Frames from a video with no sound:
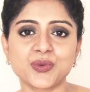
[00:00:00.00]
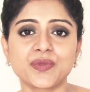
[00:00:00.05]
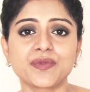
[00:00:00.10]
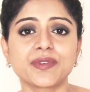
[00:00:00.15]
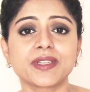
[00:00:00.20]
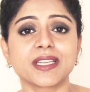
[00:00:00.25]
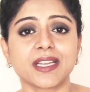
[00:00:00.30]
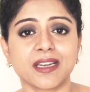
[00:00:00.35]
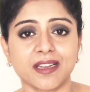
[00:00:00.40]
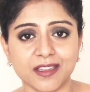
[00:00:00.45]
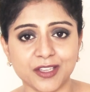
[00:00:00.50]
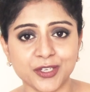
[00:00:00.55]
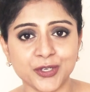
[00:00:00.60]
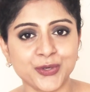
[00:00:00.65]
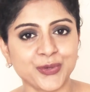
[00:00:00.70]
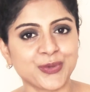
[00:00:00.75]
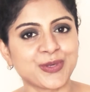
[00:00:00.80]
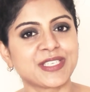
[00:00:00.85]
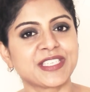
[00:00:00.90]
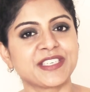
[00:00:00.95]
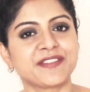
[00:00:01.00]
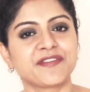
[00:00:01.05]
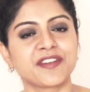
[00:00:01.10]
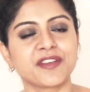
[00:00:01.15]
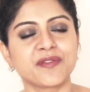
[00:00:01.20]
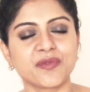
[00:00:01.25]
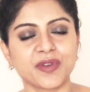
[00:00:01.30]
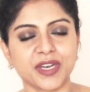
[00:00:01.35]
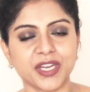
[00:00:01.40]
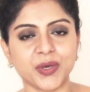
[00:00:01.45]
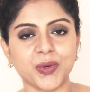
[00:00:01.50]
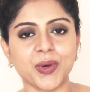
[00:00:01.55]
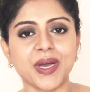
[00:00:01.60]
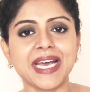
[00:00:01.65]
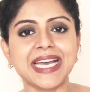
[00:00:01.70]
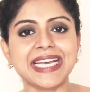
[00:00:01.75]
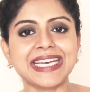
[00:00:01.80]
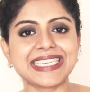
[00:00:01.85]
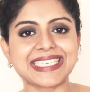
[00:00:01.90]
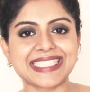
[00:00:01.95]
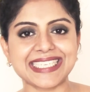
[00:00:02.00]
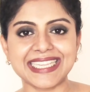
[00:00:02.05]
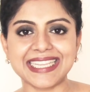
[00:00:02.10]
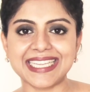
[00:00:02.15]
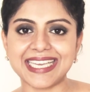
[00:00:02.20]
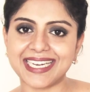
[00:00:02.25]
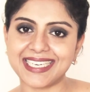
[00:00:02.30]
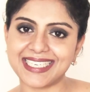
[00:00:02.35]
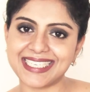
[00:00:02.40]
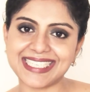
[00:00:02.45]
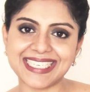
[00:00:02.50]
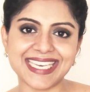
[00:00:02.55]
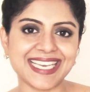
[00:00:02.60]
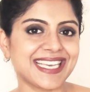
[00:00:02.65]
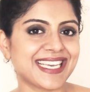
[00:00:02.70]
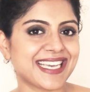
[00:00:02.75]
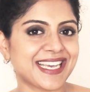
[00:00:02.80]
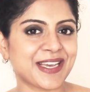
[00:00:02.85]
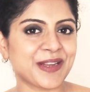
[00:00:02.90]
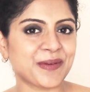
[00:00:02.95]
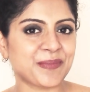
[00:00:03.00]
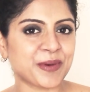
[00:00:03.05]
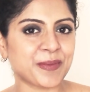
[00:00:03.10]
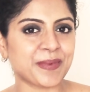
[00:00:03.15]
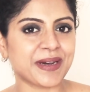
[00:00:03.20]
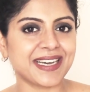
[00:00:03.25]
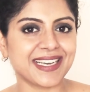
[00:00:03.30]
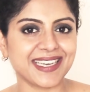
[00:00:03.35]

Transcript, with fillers: soon with another cruelty free video. Till then, take care. Bye